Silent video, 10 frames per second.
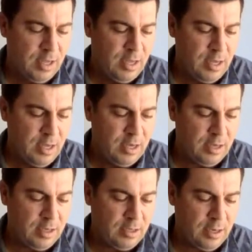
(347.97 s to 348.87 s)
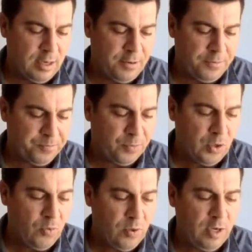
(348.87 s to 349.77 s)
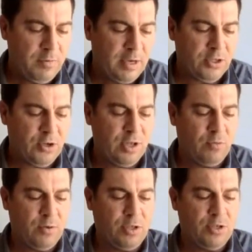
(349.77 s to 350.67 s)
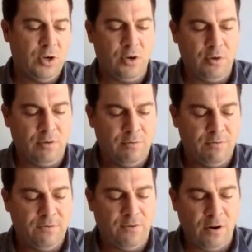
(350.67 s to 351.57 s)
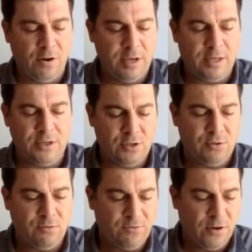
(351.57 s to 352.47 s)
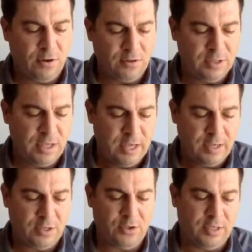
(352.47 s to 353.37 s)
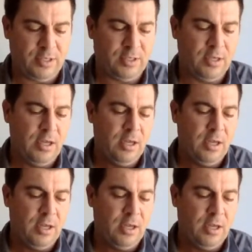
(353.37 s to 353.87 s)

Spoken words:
And we need to make sure that we don't fall into false interest.